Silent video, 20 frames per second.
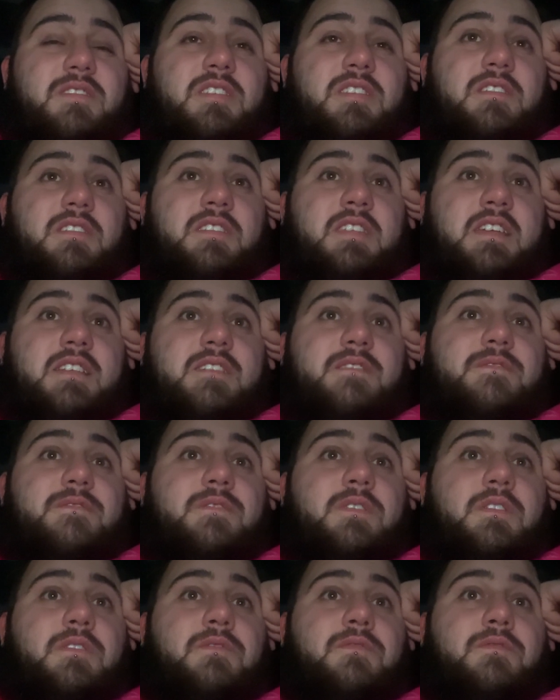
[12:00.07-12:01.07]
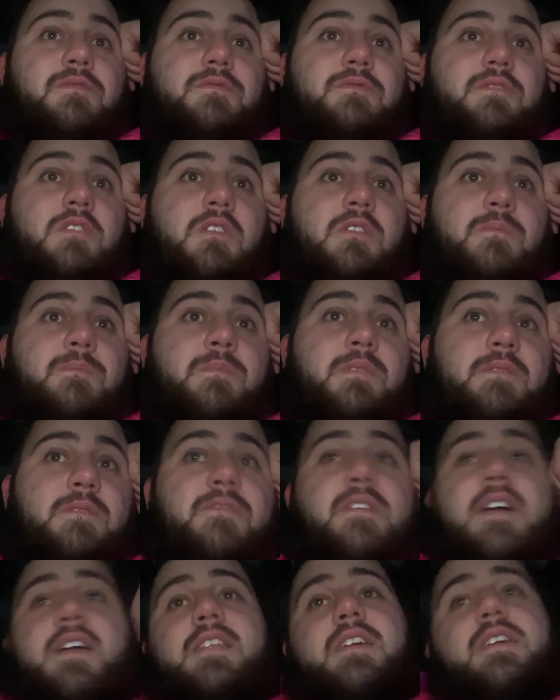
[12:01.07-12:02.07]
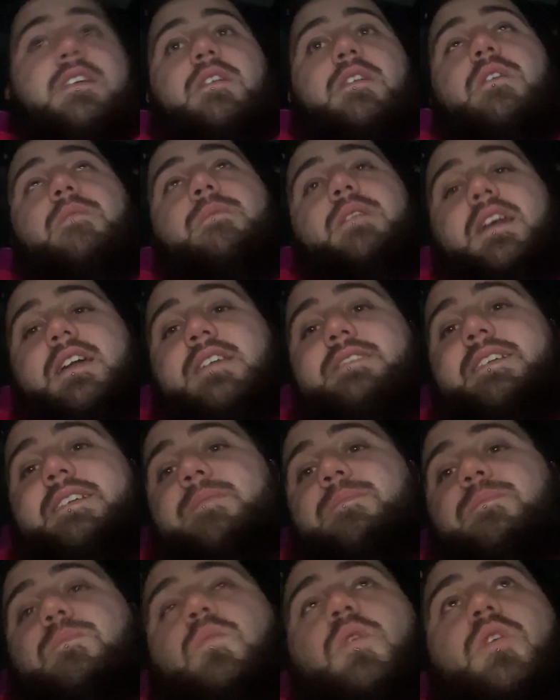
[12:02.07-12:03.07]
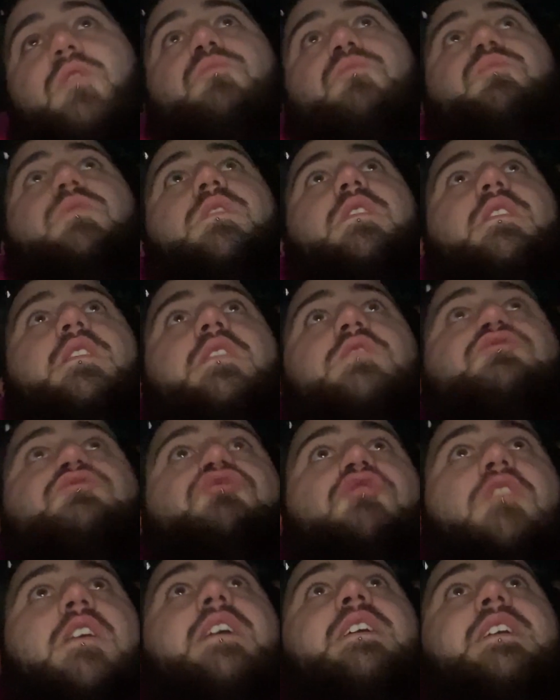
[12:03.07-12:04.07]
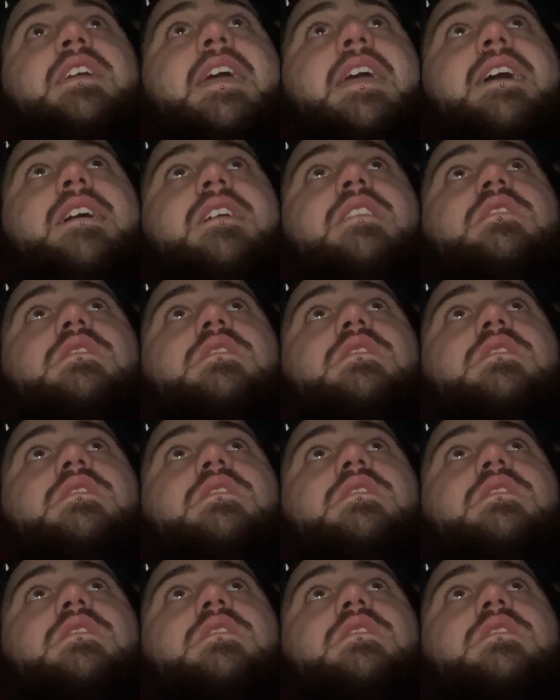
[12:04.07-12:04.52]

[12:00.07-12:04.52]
for then for Friday. Like I said, we'll try and get